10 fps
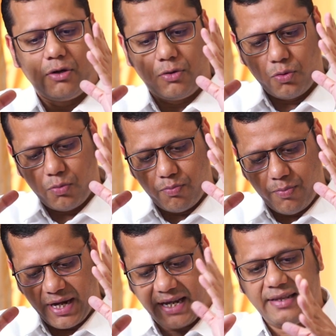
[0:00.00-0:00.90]
to
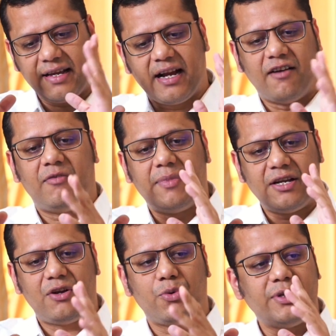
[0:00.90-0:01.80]
bring the
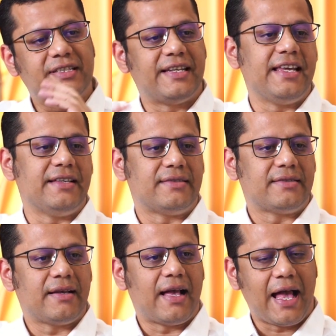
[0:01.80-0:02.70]
government to its
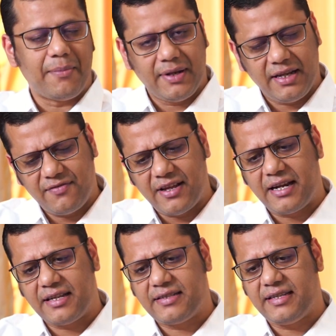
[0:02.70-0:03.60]
knees. I believe
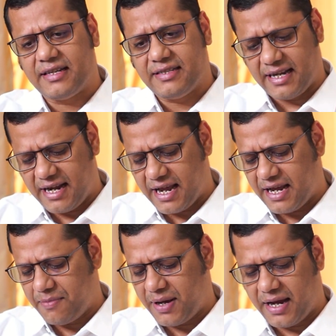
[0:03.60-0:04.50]
that is the agenda
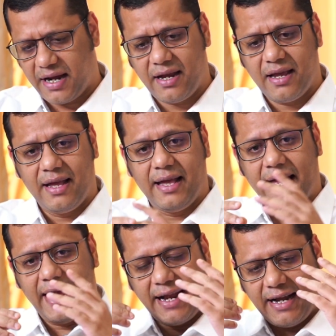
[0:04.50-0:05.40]
in my head.
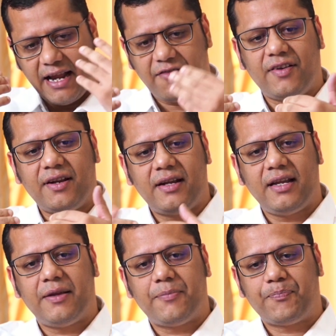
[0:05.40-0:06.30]
And
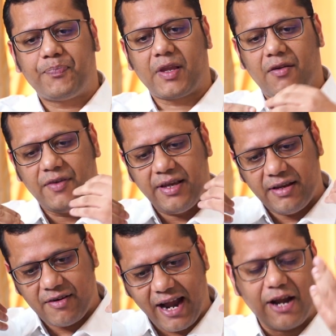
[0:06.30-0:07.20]
definitely we
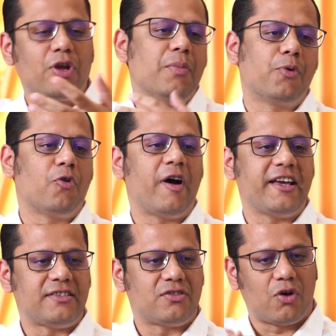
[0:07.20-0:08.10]
try to
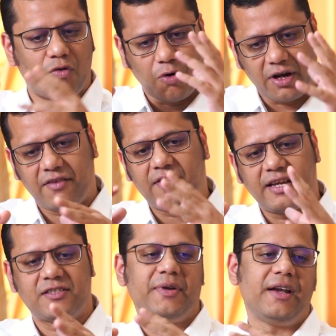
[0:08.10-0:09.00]
improvise on whatever
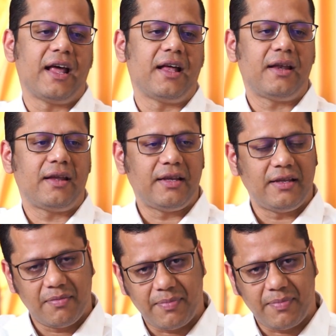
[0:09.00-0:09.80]
has been done in the